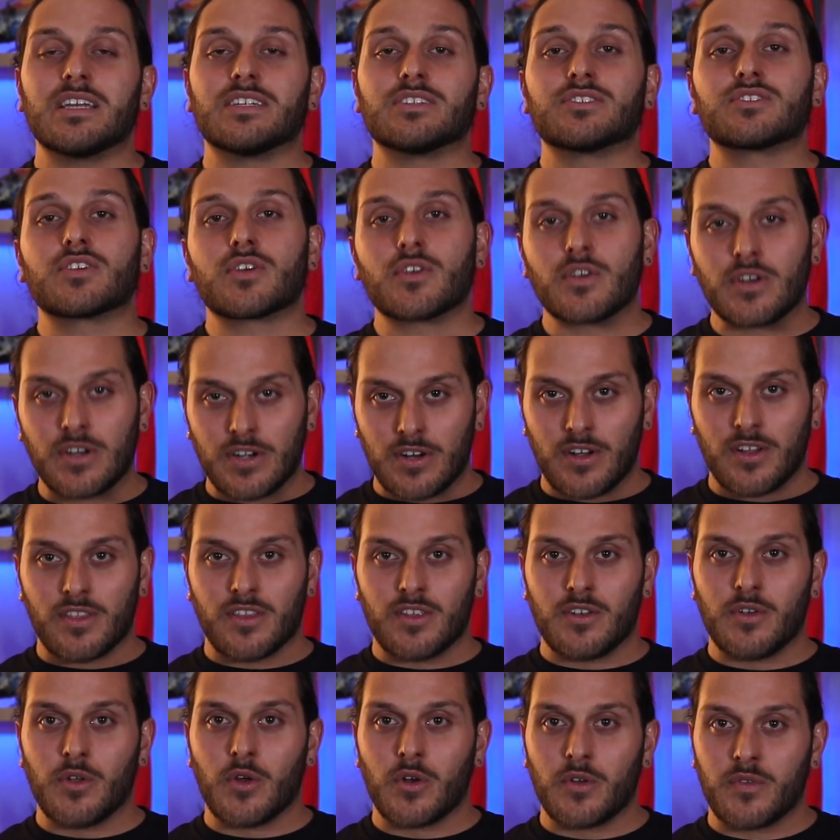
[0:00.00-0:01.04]
and turning on
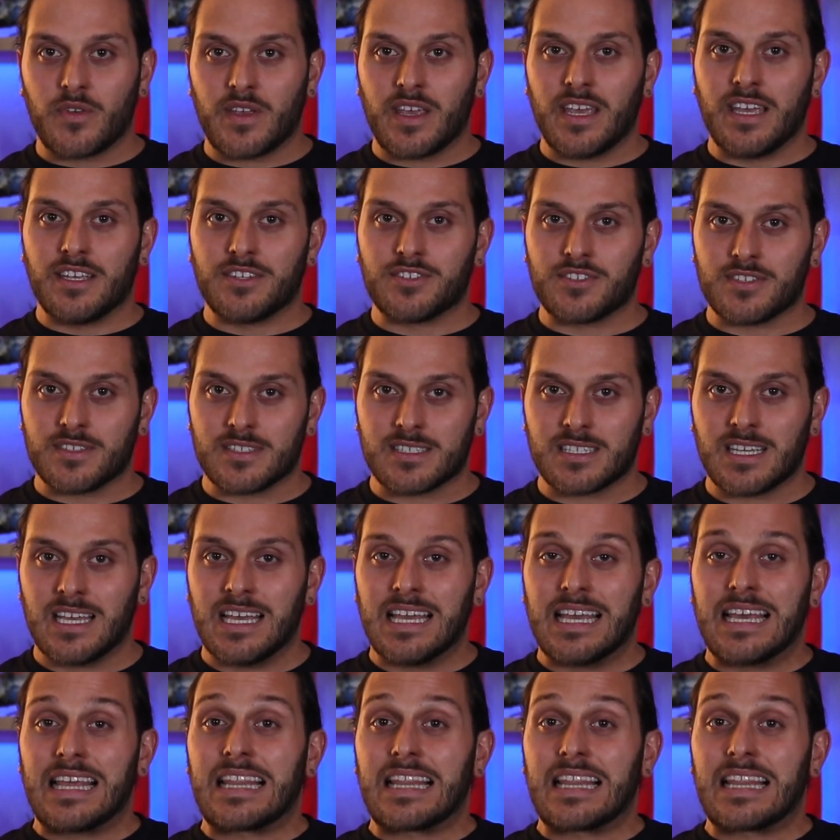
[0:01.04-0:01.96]
the notifications.